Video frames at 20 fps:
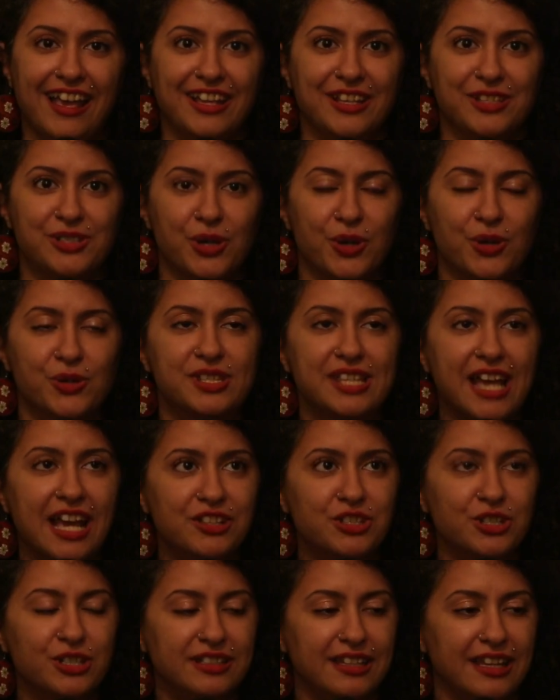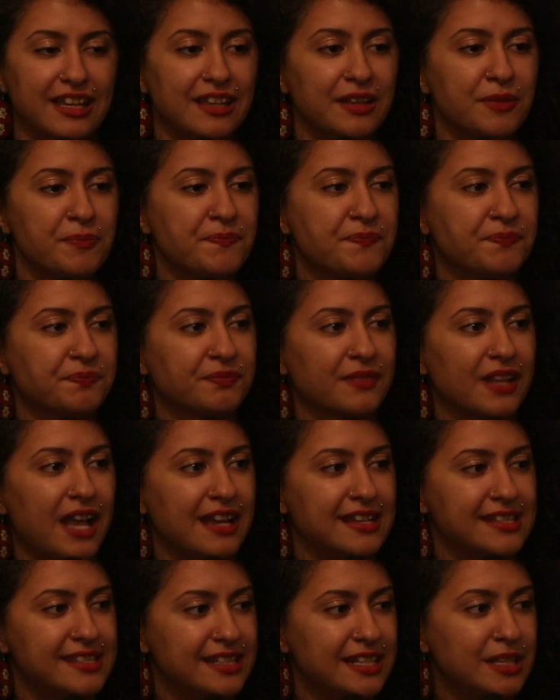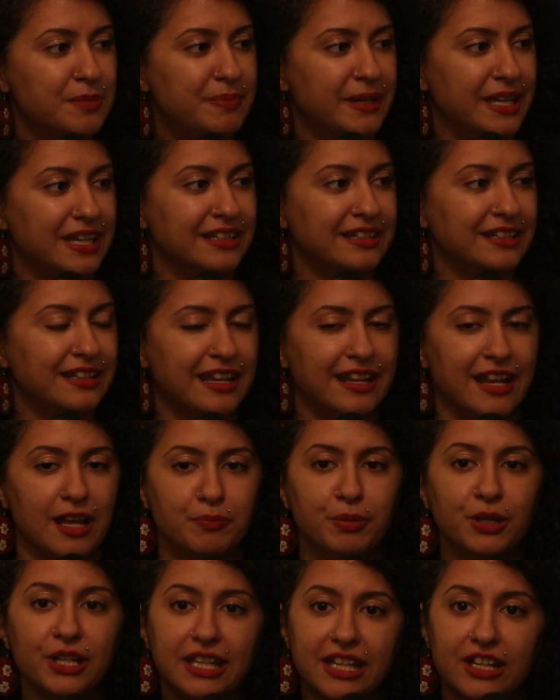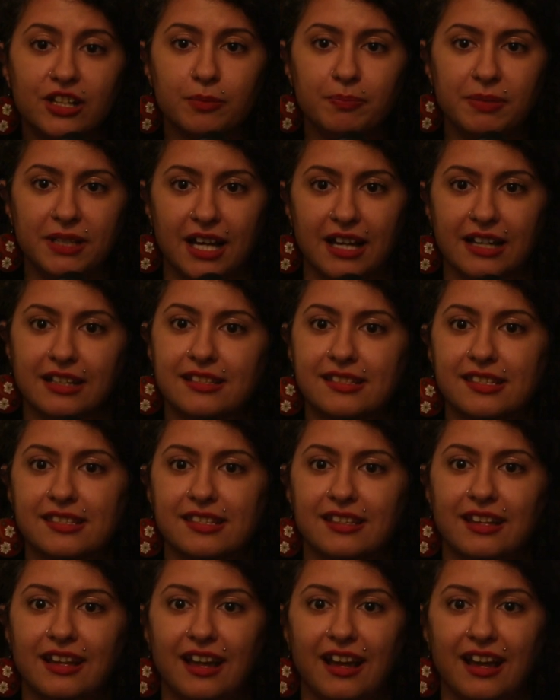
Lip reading: So Saturday, I sleep in, and I put earplugs,